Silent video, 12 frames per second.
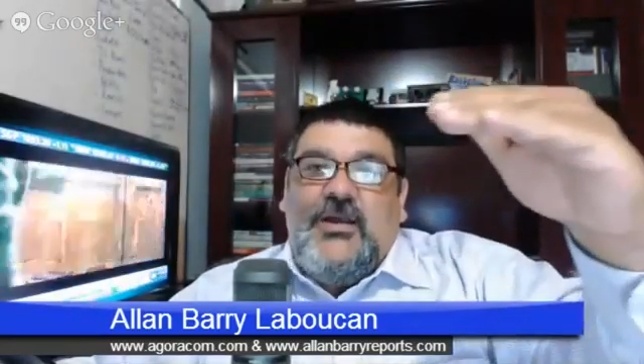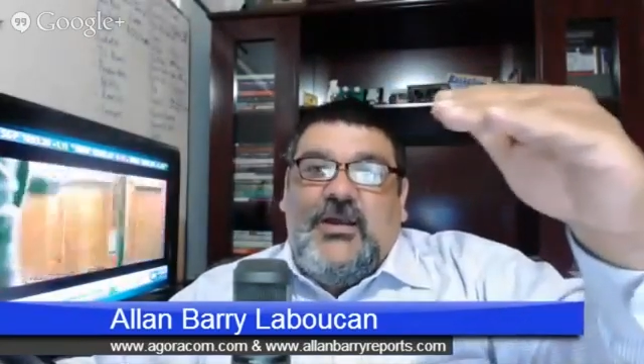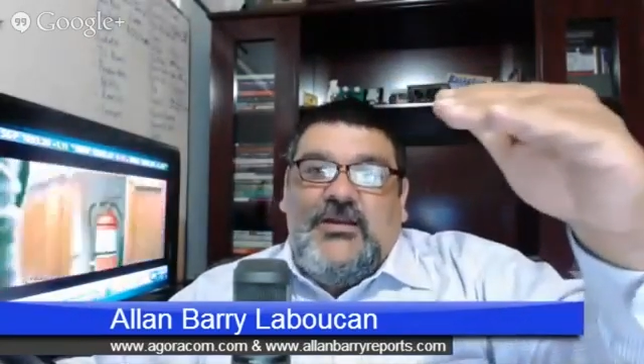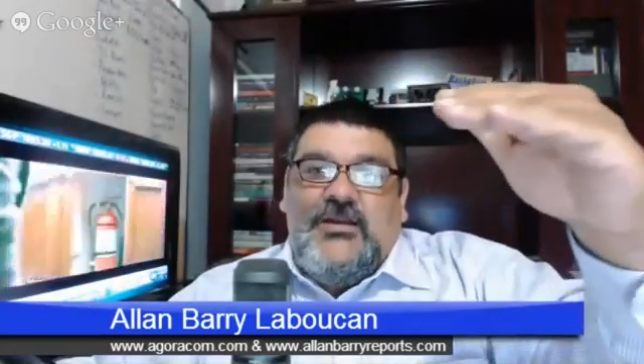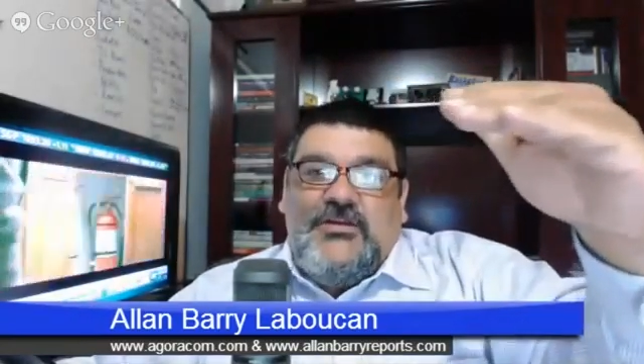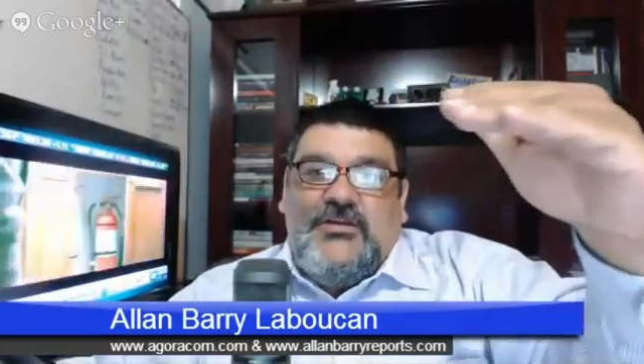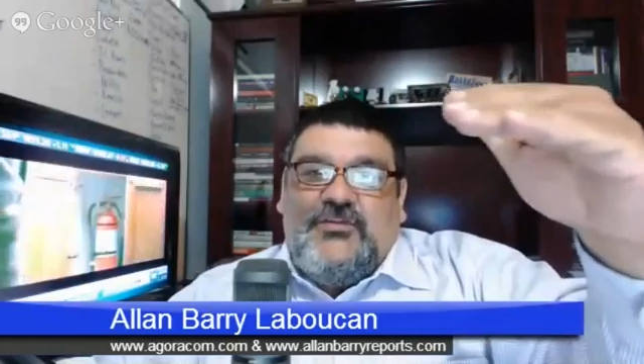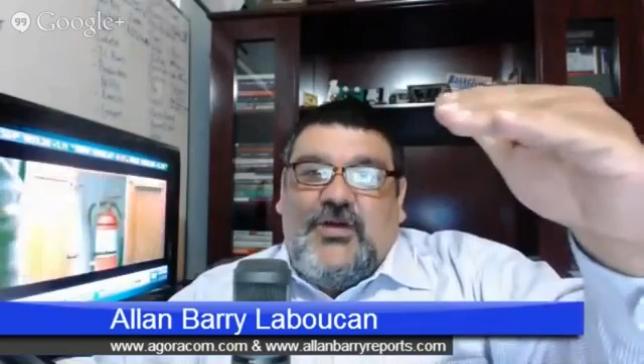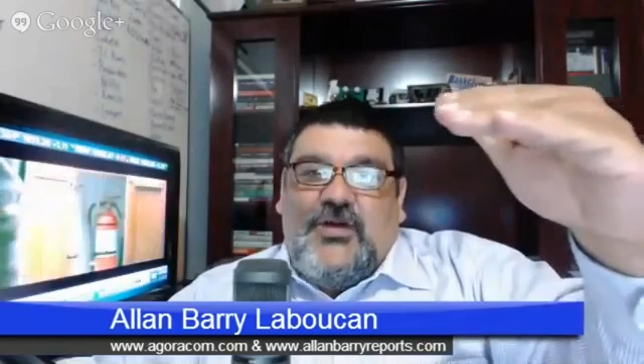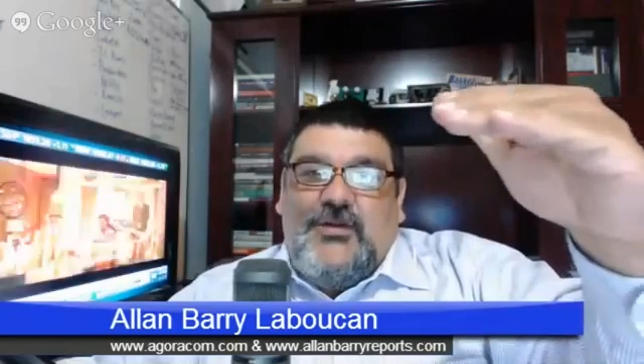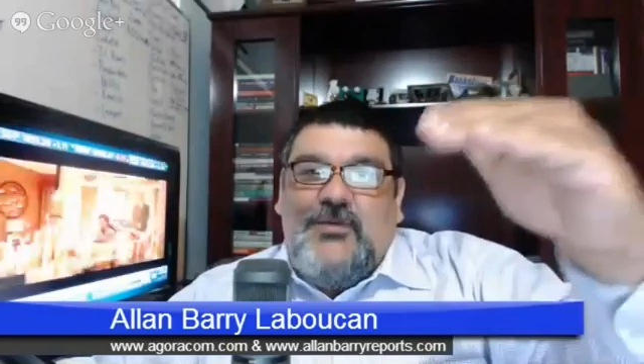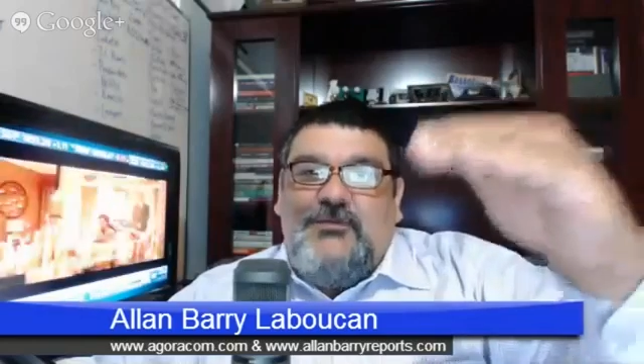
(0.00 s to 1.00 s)
and each
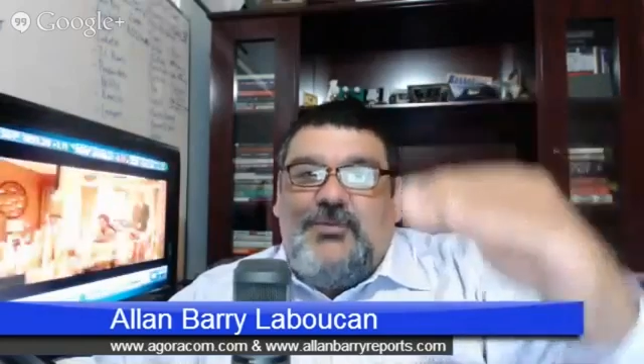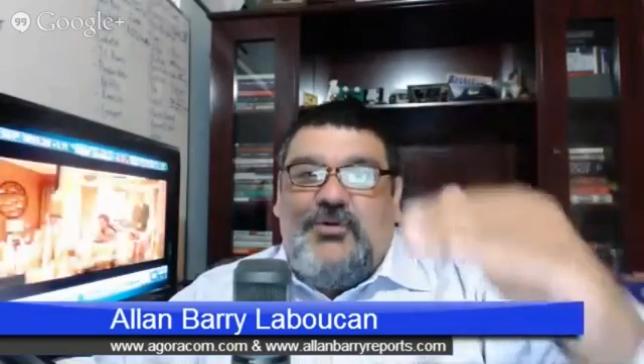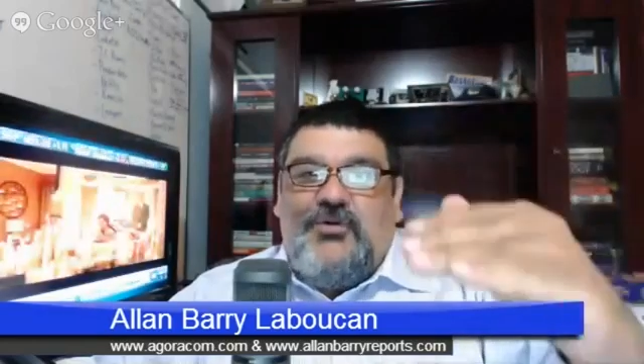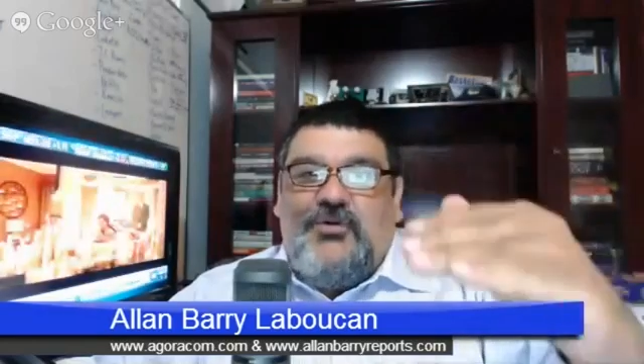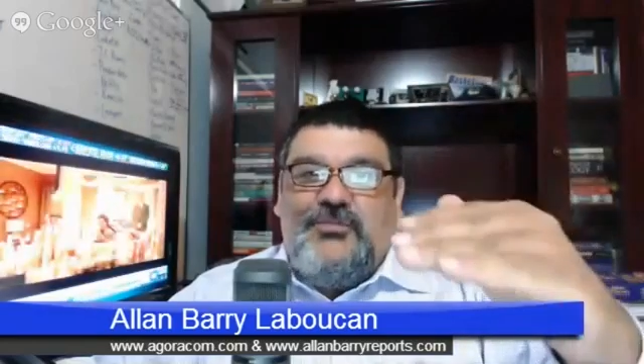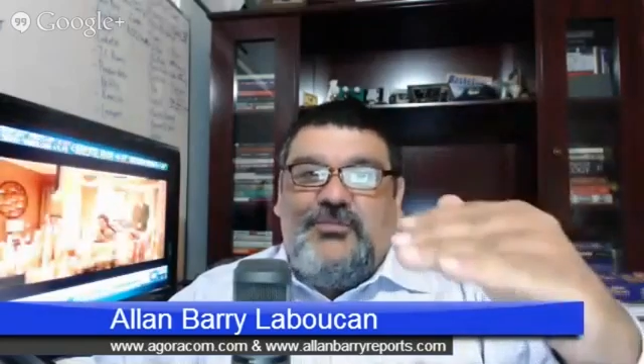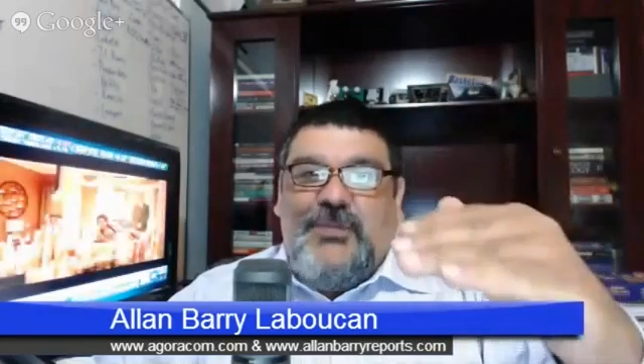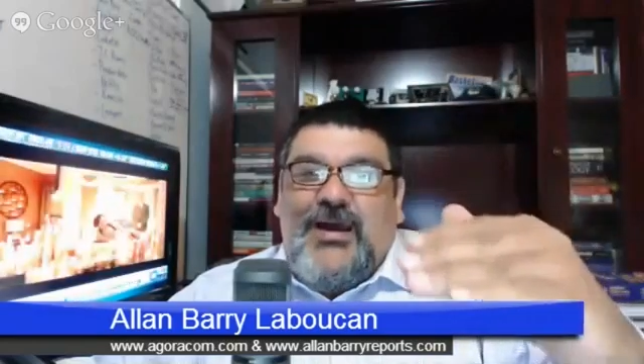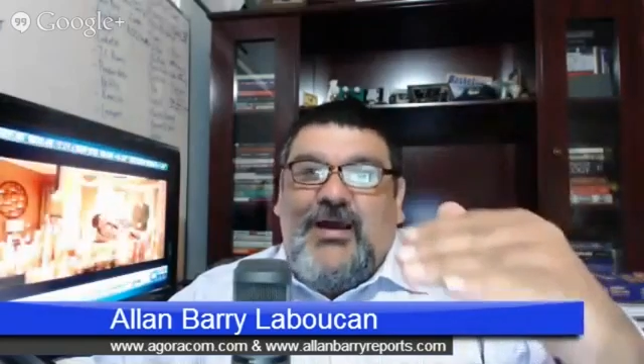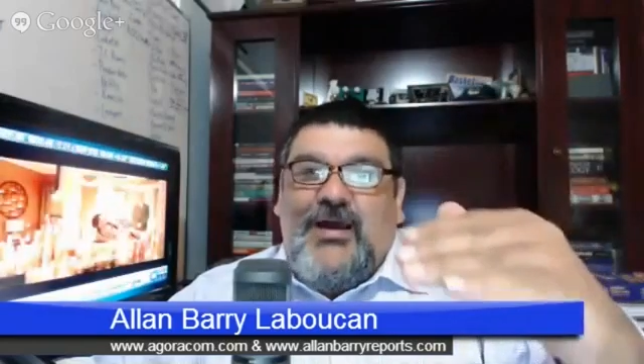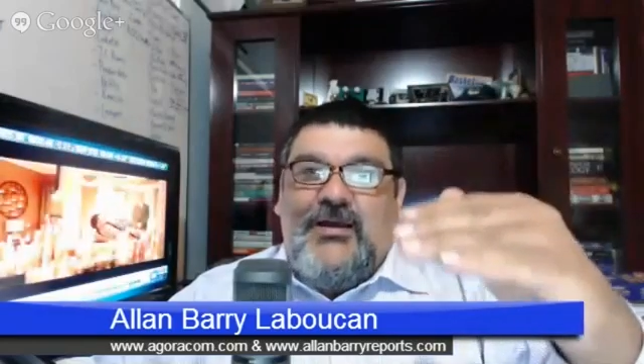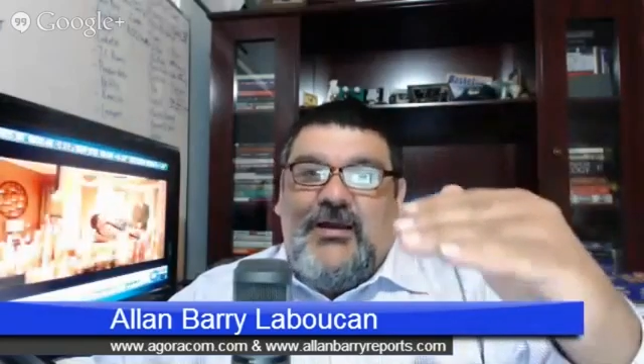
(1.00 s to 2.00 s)
time it pulls
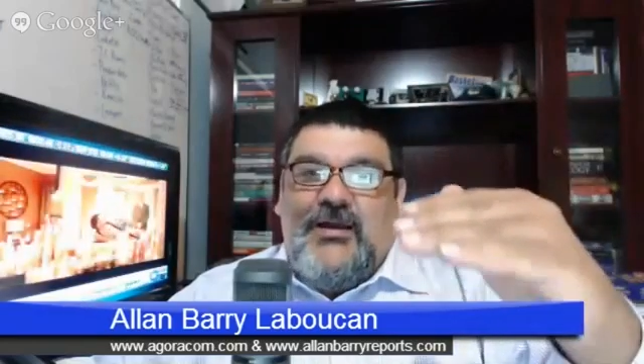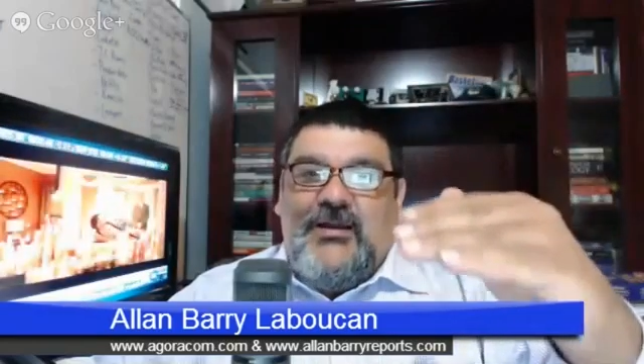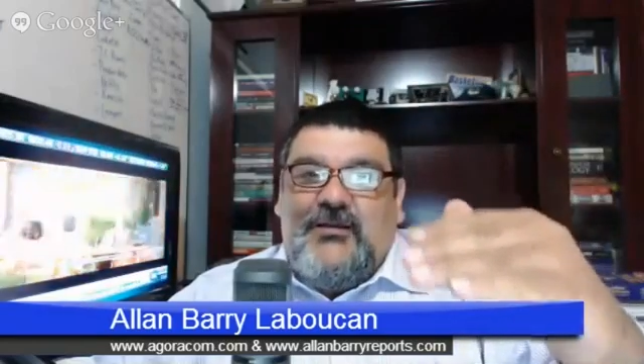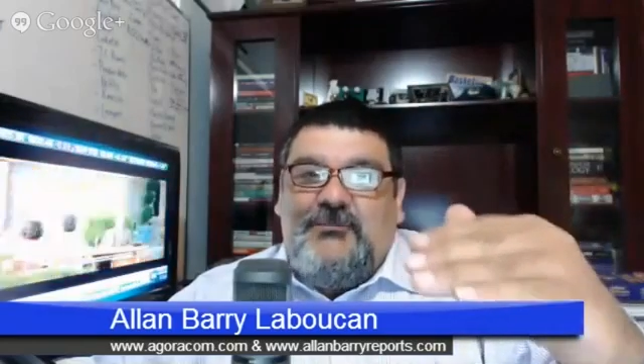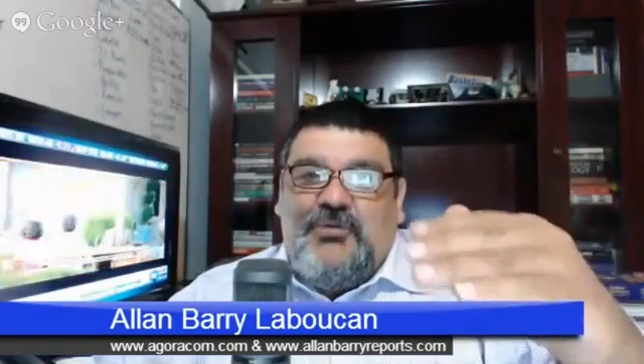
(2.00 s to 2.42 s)
back, it